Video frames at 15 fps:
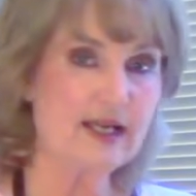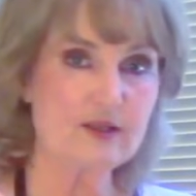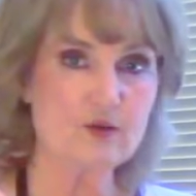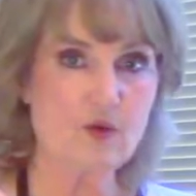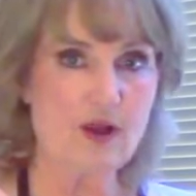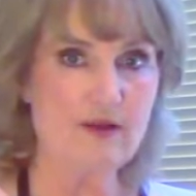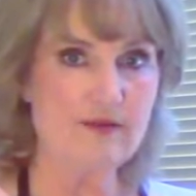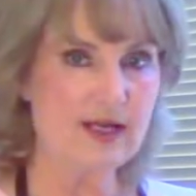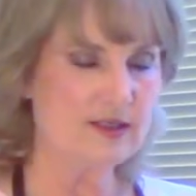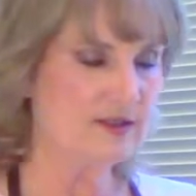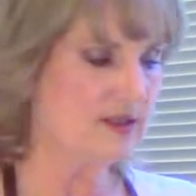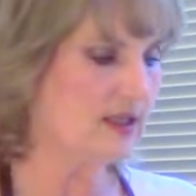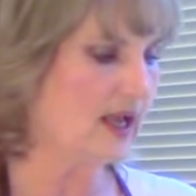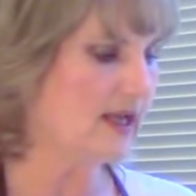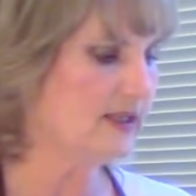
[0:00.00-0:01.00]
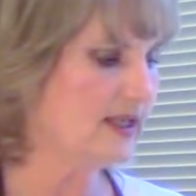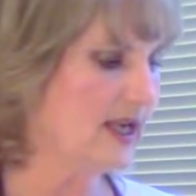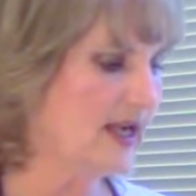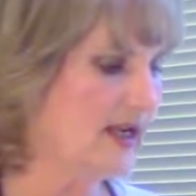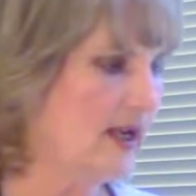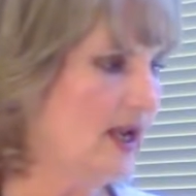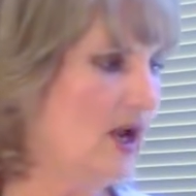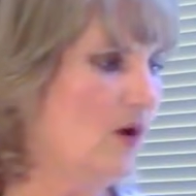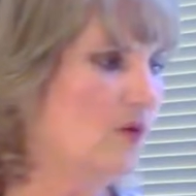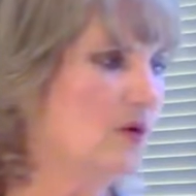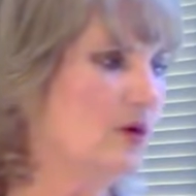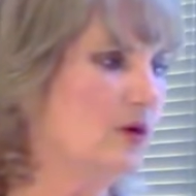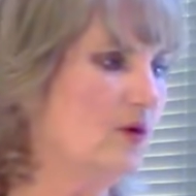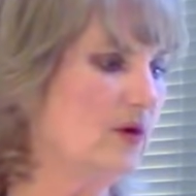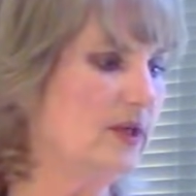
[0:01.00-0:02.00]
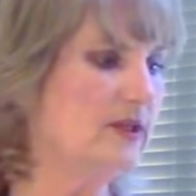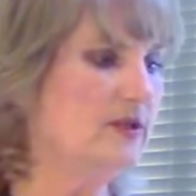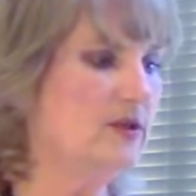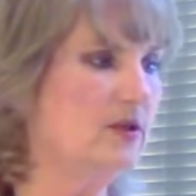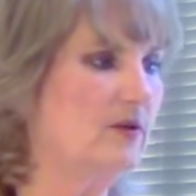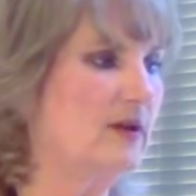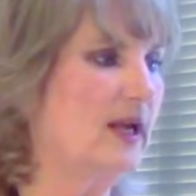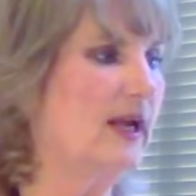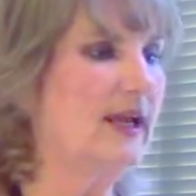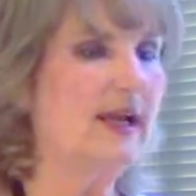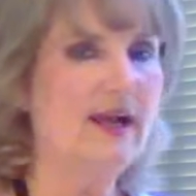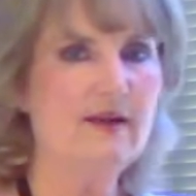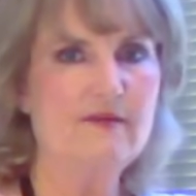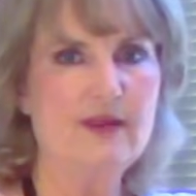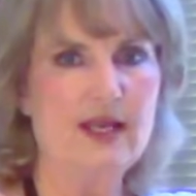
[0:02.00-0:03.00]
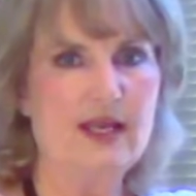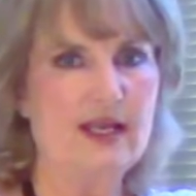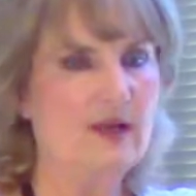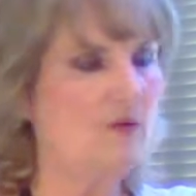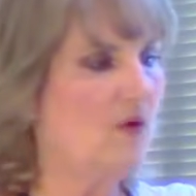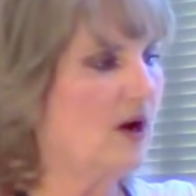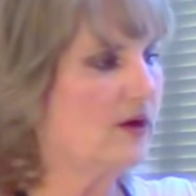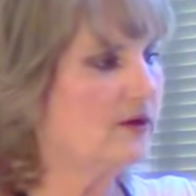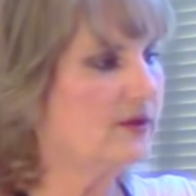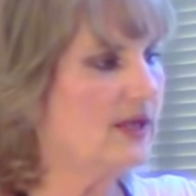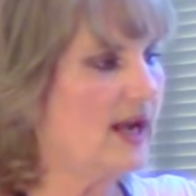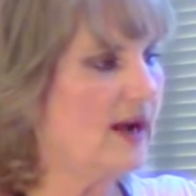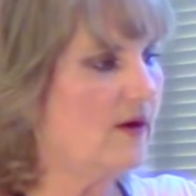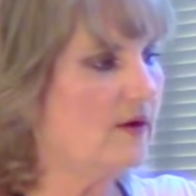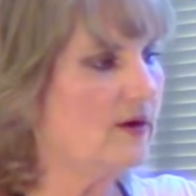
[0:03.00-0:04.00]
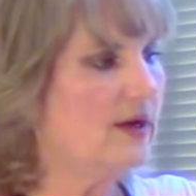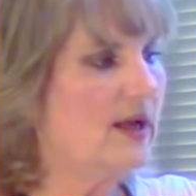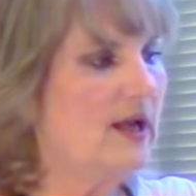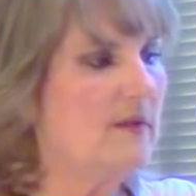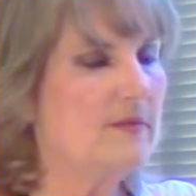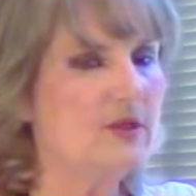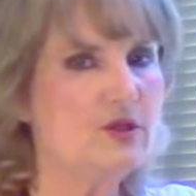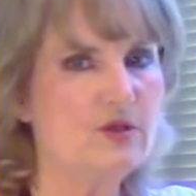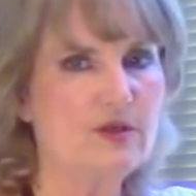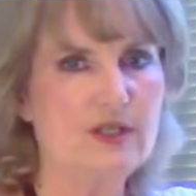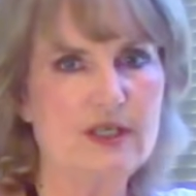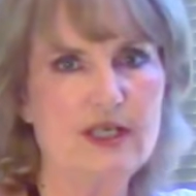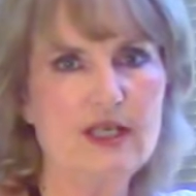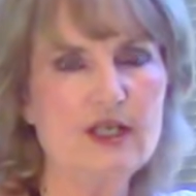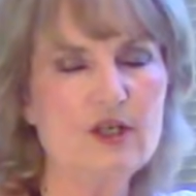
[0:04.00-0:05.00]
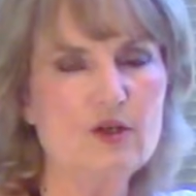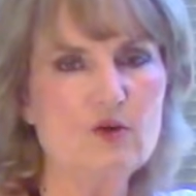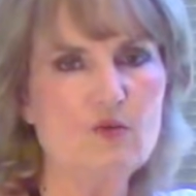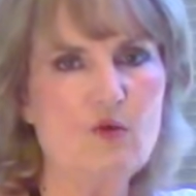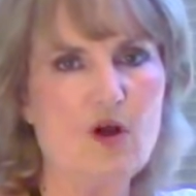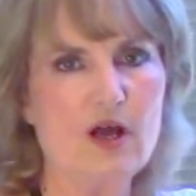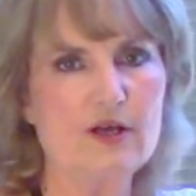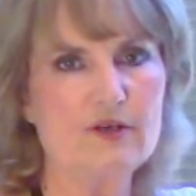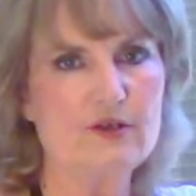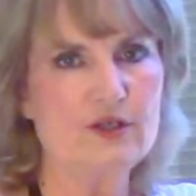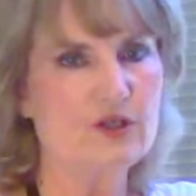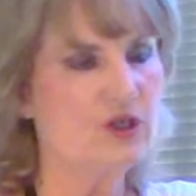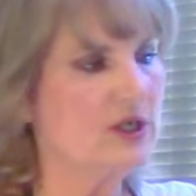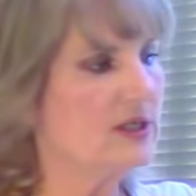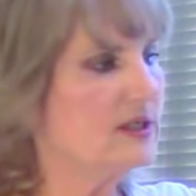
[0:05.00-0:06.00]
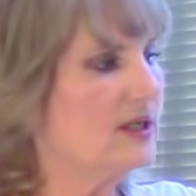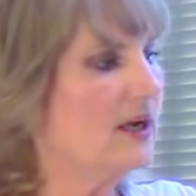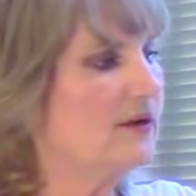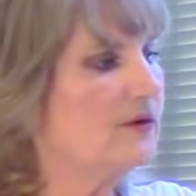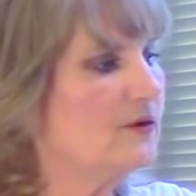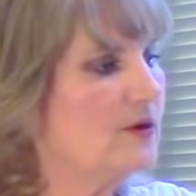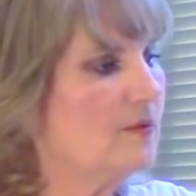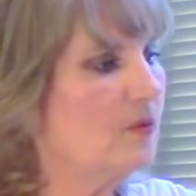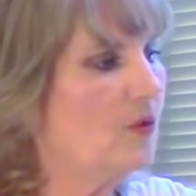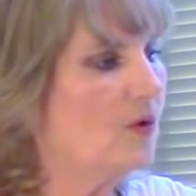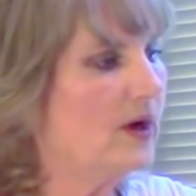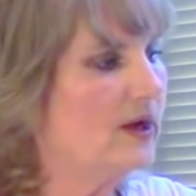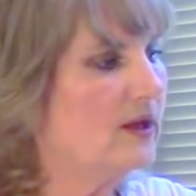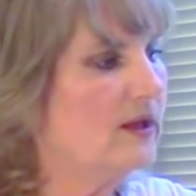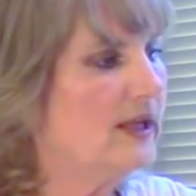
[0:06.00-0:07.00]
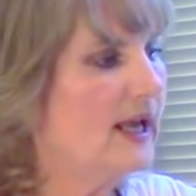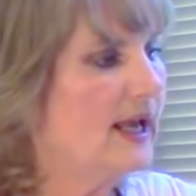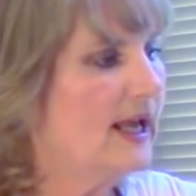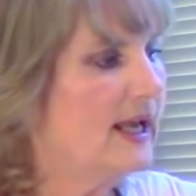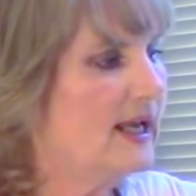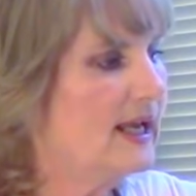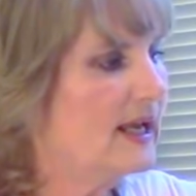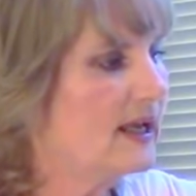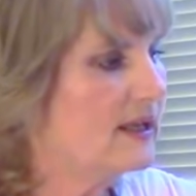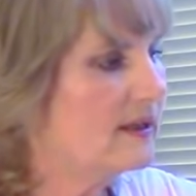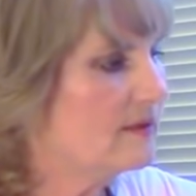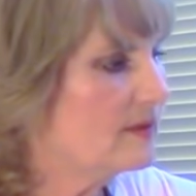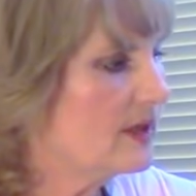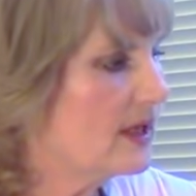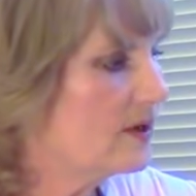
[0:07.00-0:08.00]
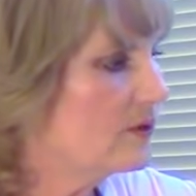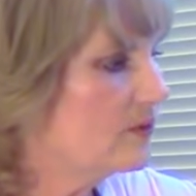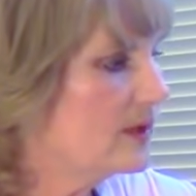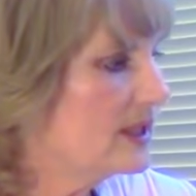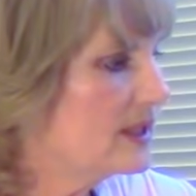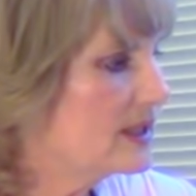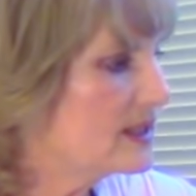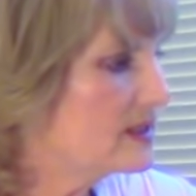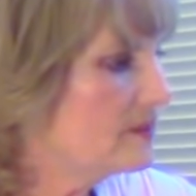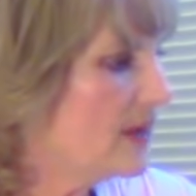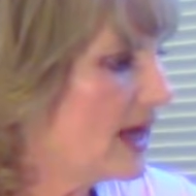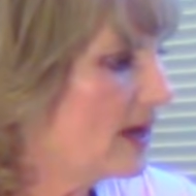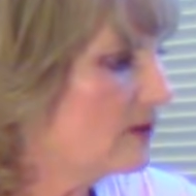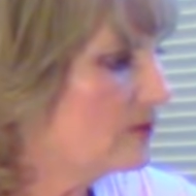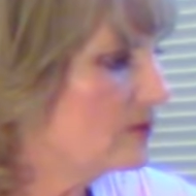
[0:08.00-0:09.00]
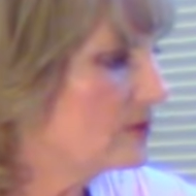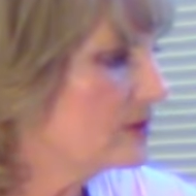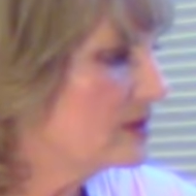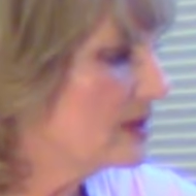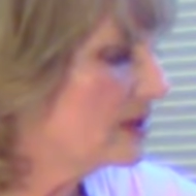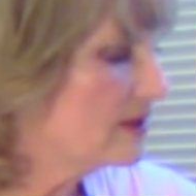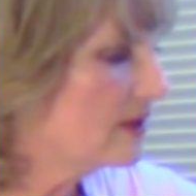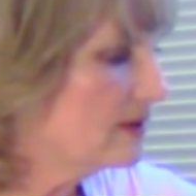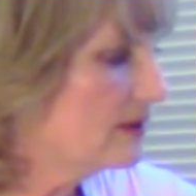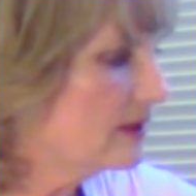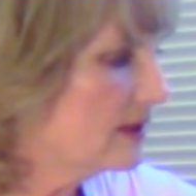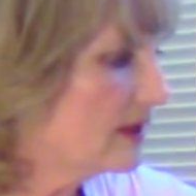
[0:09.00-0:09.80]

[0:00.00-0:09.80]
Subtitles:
a 12-ounce latte, we're going to, and I have a water tower, but you can heat your water to just under the boil, and I've got to read this backwards here.